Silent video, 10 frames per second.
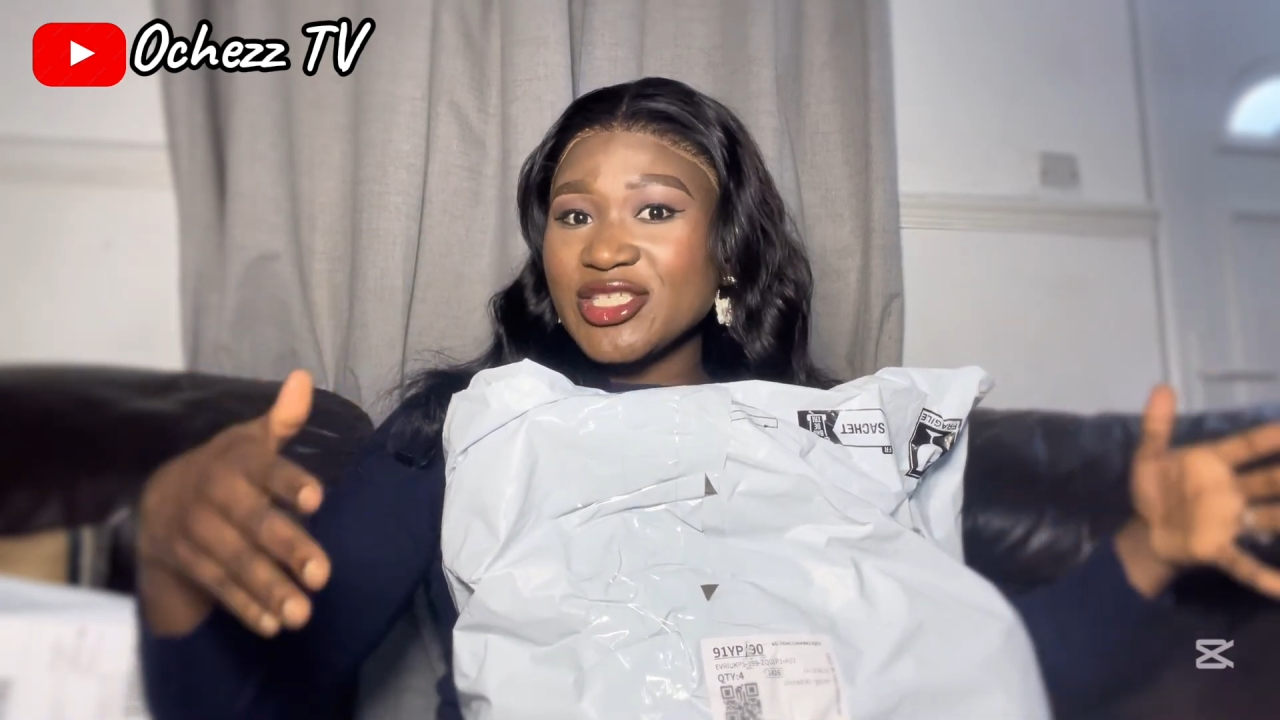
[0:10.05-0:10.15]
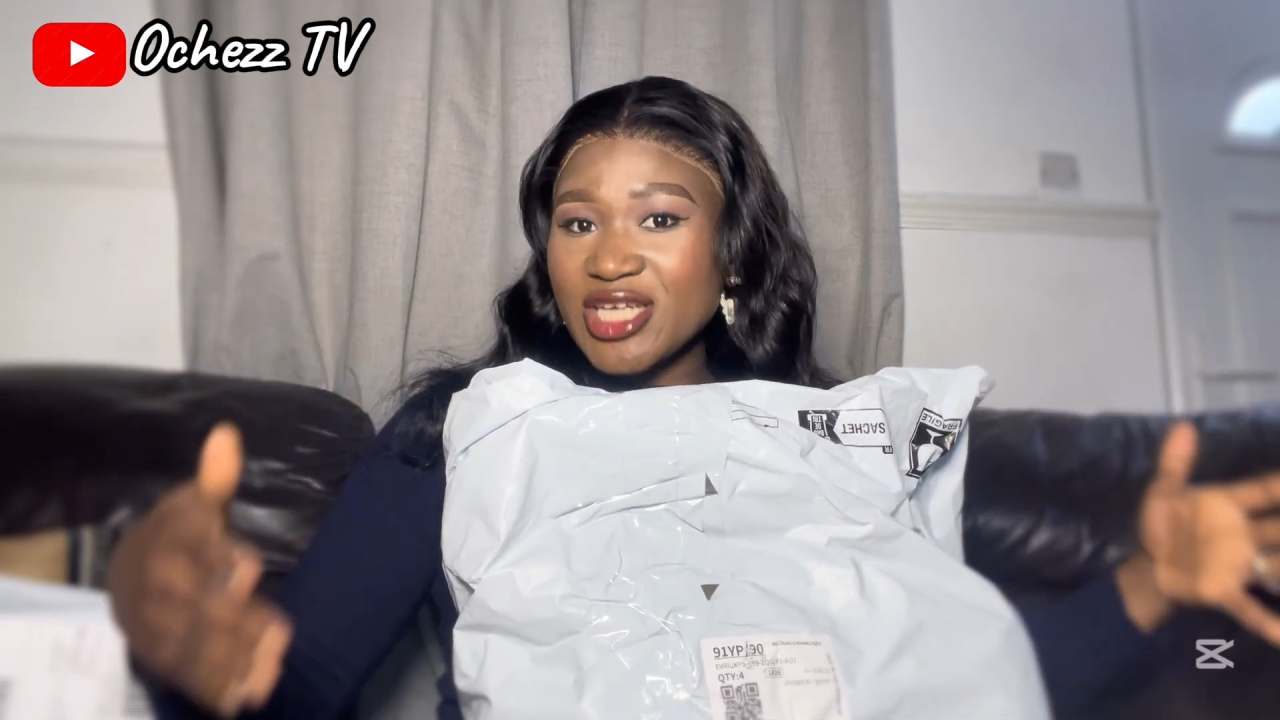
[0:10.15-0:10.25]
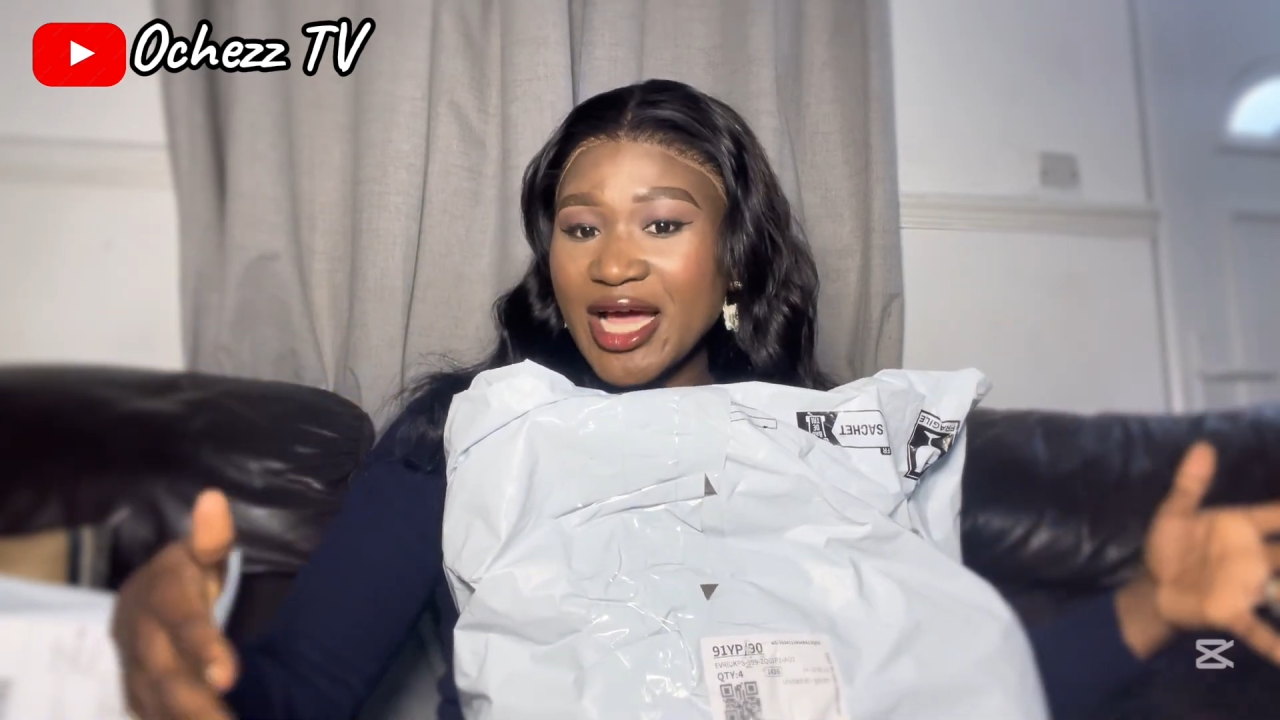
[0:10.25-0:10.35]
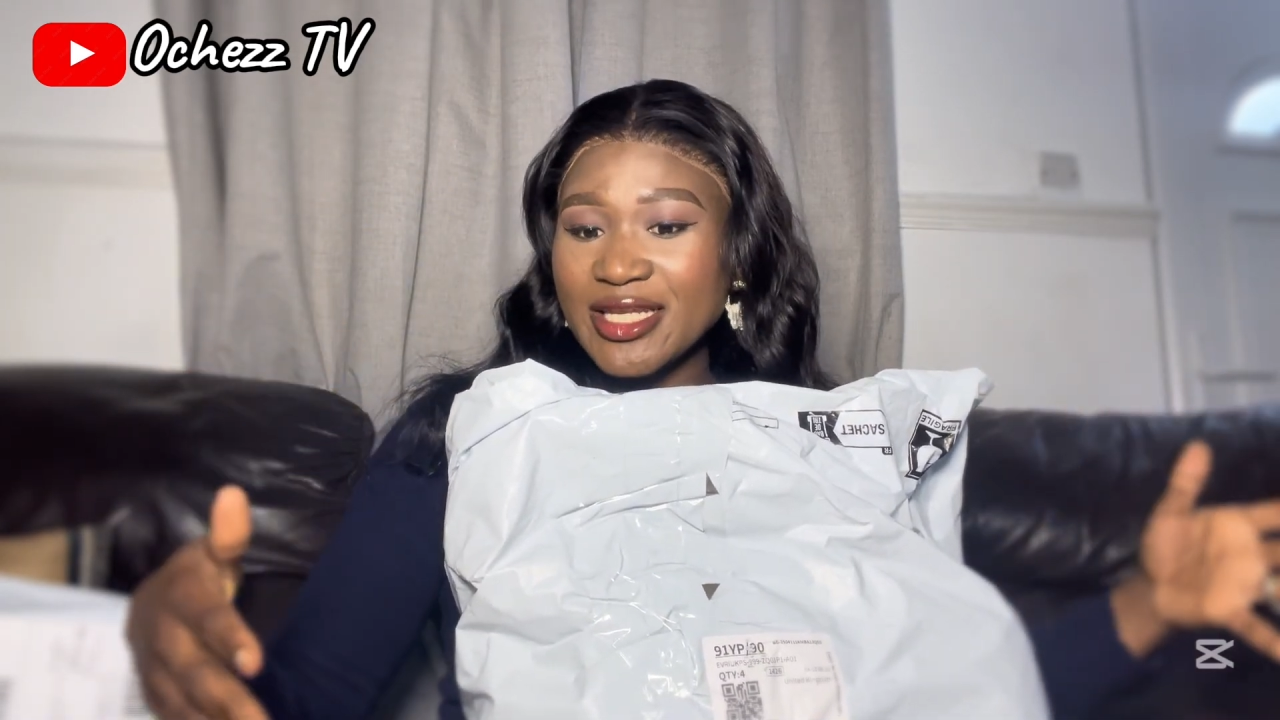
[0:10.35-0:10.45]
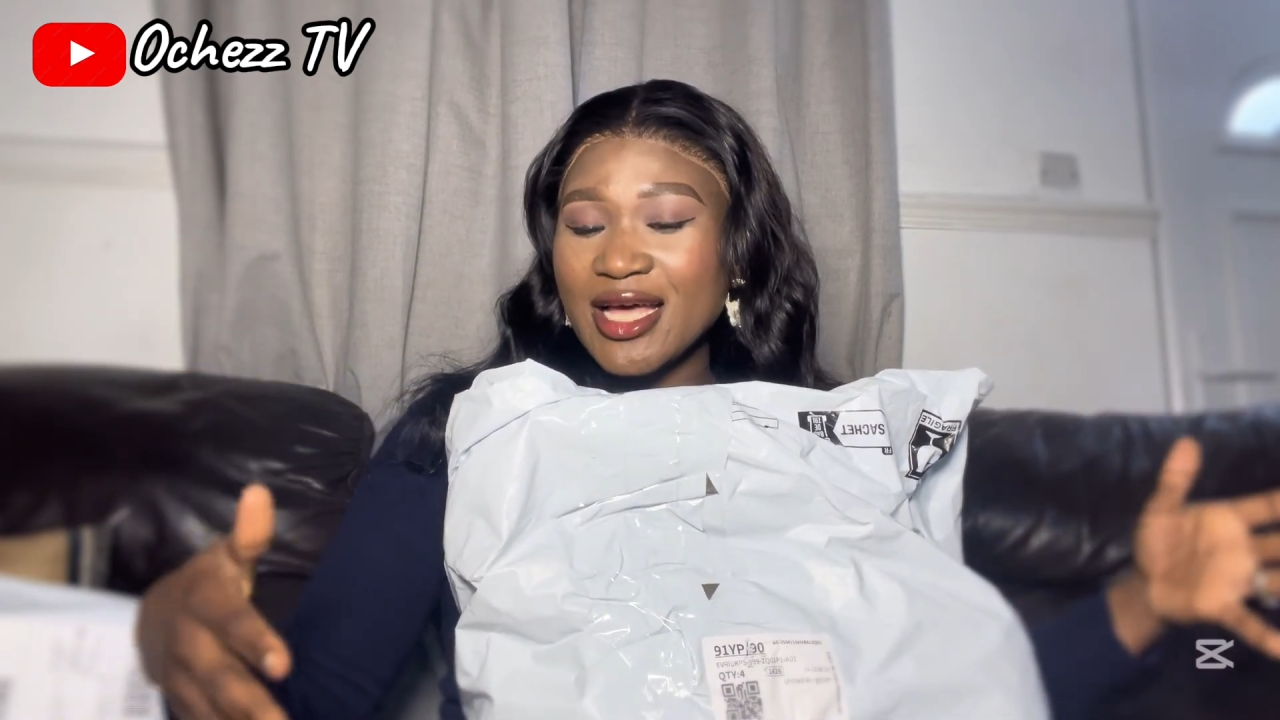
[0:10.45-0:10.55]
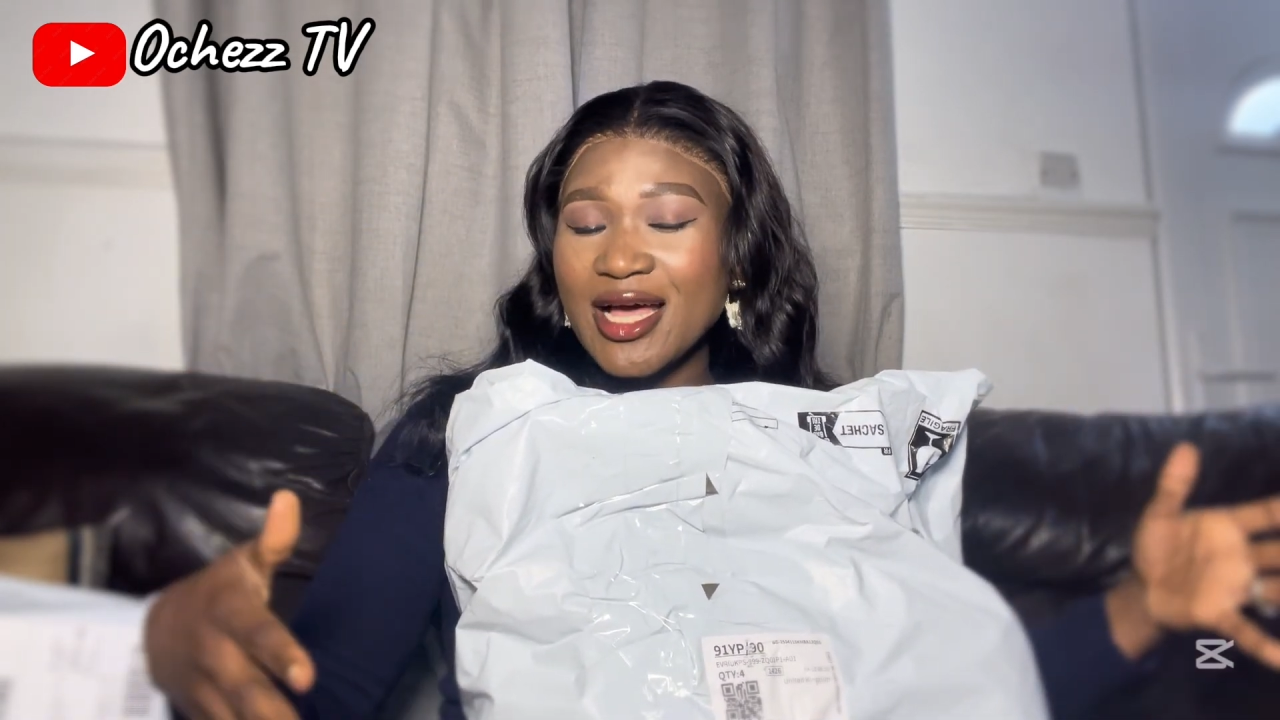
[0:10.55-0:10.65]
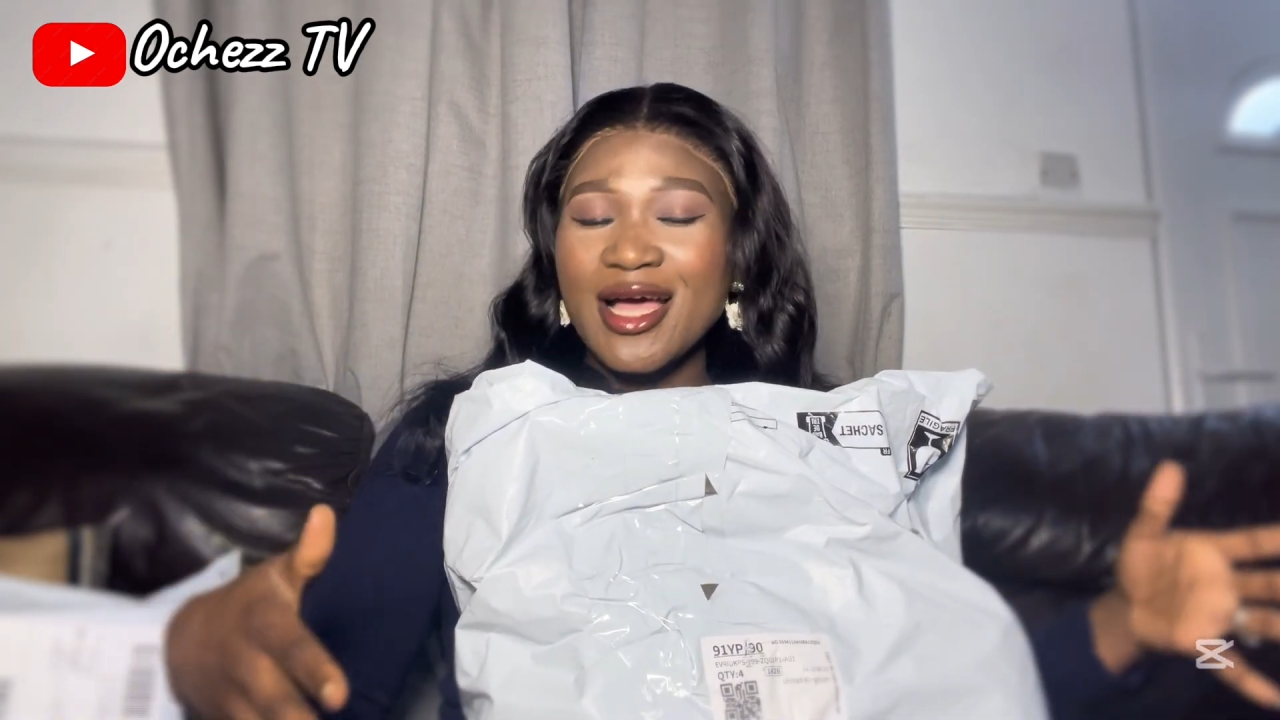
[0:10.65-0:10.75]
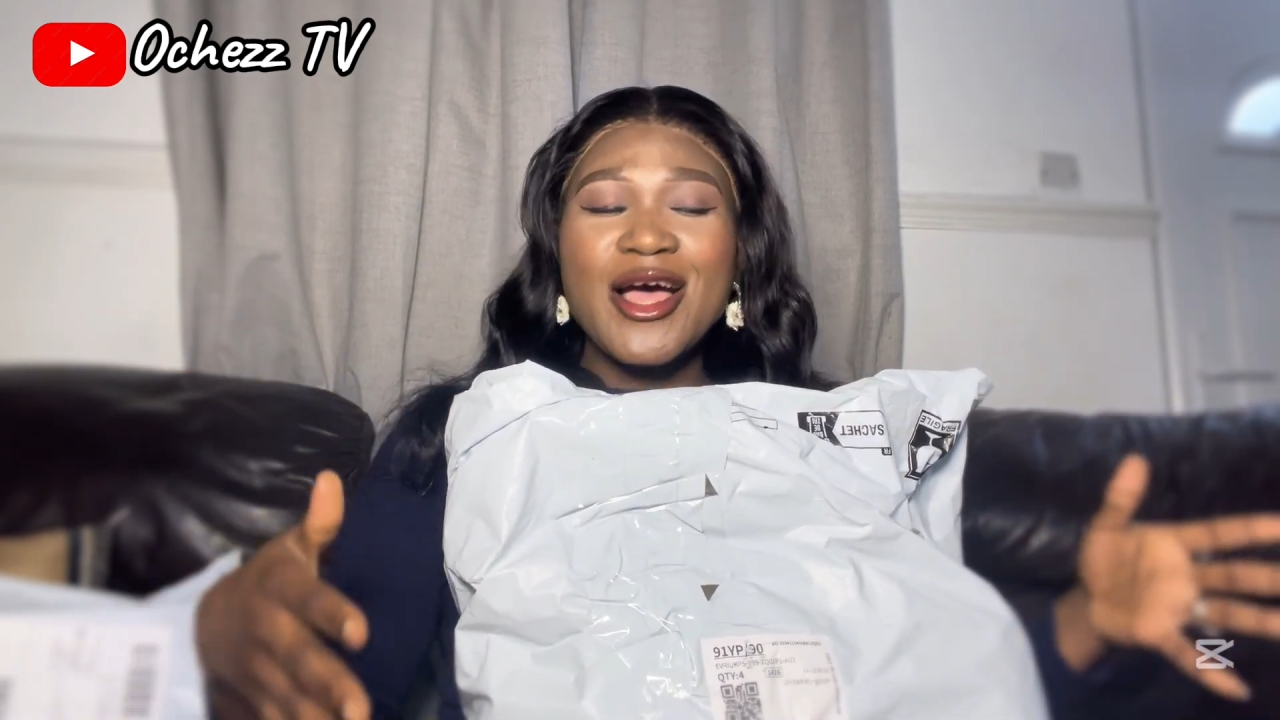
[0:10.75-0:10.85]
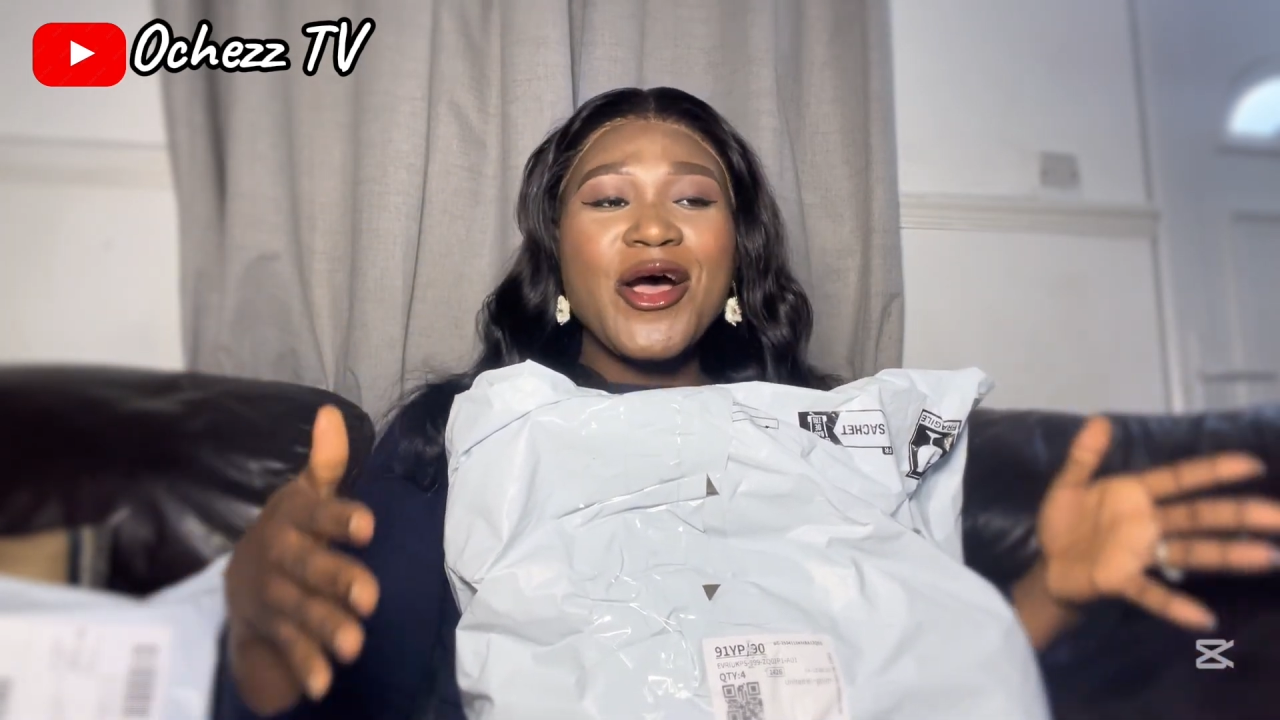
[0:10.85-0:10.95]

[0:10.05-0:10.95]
China,